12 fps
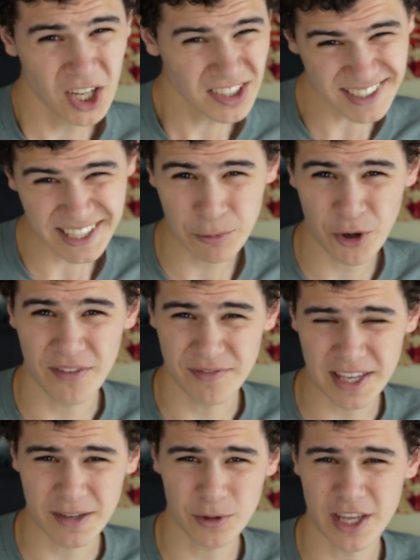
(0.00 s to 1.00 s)
Personally, what I
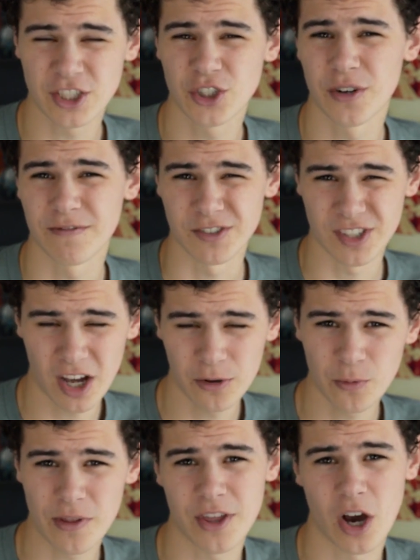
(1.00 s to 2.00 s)
think they should have
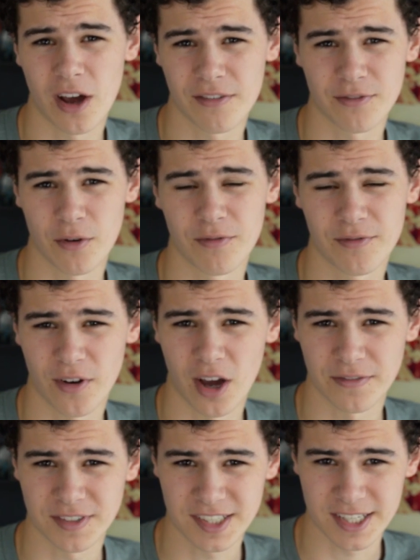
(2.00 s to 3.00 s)
done with the iPhone
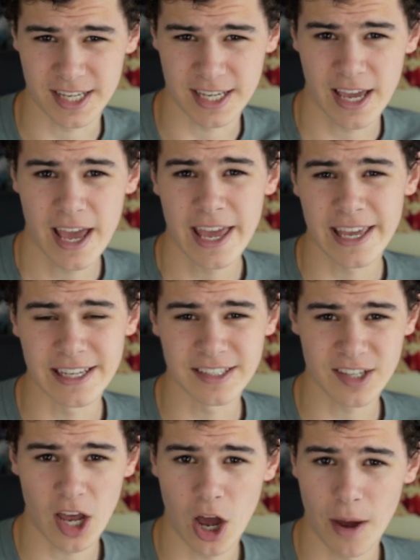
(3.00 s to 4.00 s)
5C
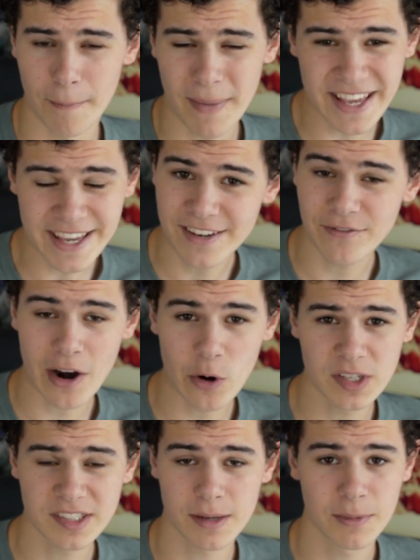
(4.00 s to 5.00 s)
is make it
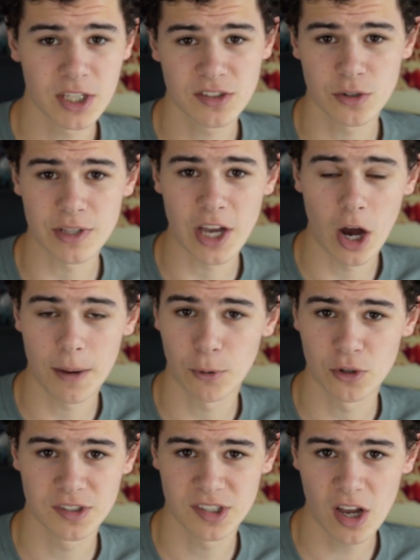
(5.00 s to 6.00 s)
very similar to the
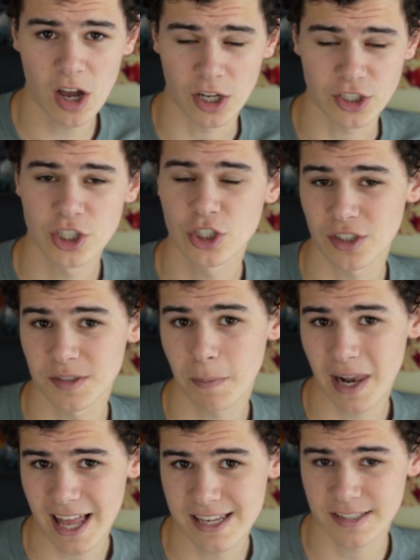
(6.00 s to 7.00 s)
iPod Touch, just
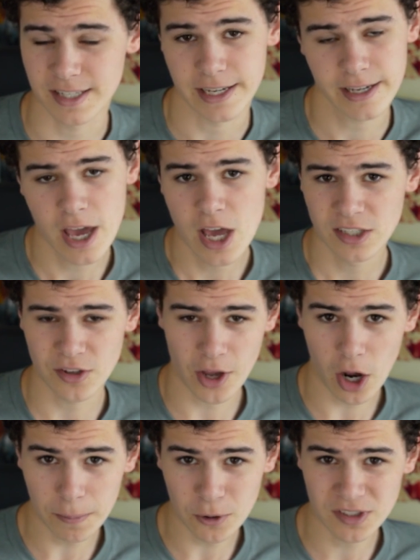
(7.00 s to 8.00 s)
plastic. So the
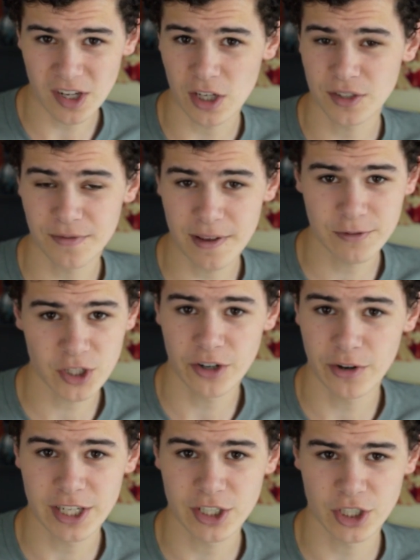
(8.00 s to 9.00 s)
iPod Touch 5th
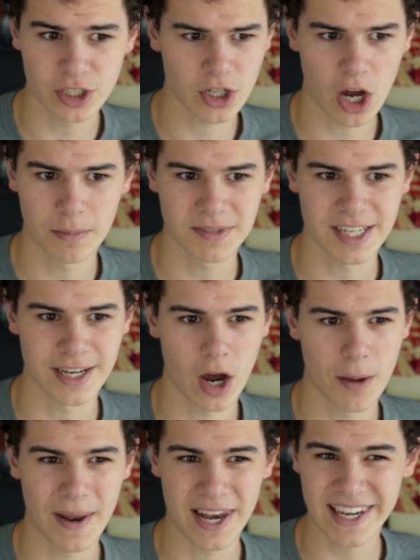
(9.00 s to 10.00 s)
generation comes in,
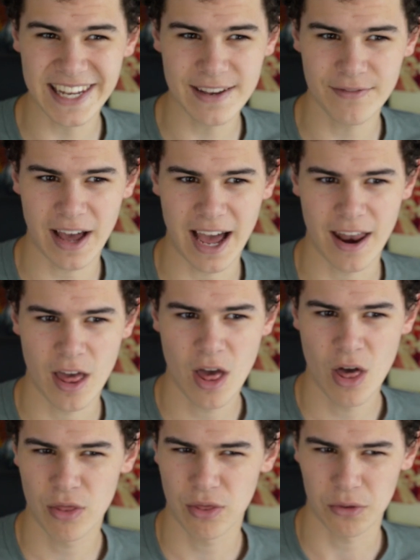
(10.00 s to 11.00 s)
I believe, at
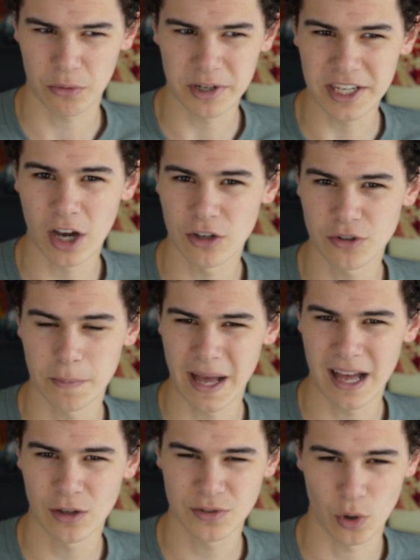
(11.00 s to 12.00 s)

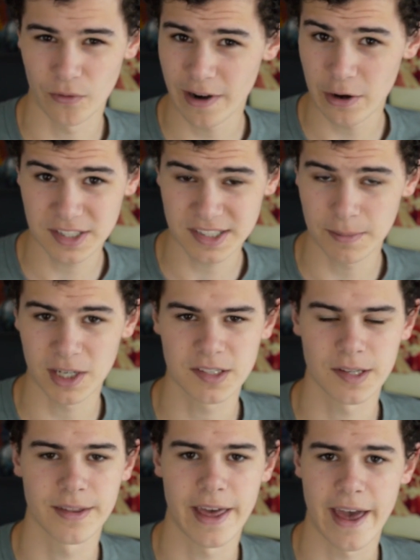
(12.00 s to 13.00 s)
£300 or very similar
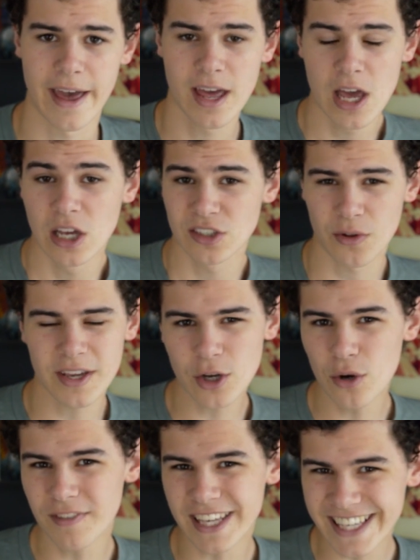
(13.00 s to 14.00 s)
to there. So they
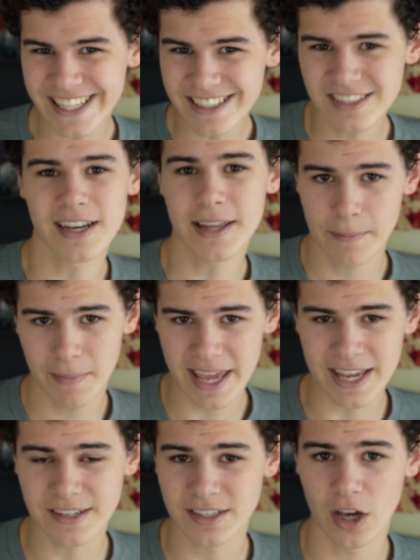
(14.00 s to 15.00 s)
could have easily
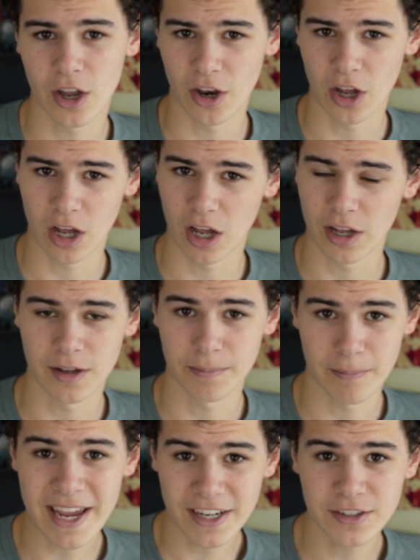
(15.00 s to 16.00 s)
made
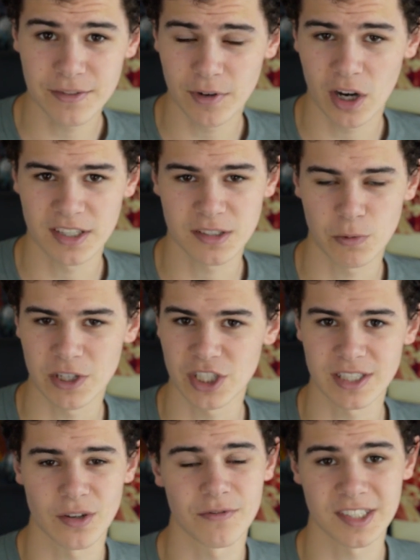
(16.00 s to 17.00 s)
a device which
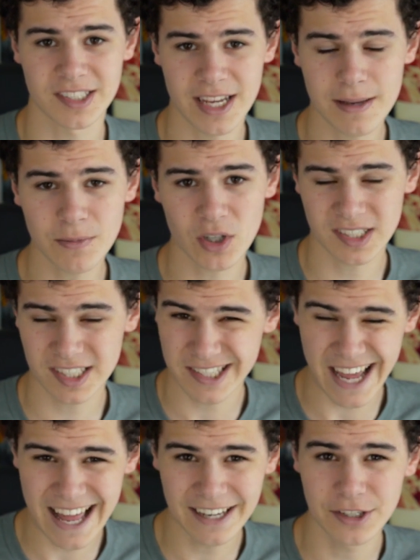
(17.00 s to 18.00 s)
is of the same
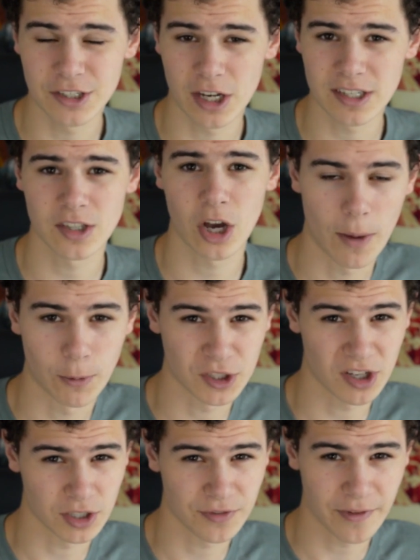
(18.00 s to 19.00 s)
standard as the iPod
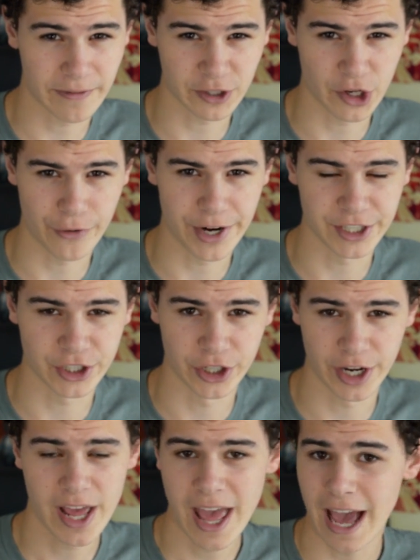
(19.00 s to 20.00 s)
Touch 5th generation,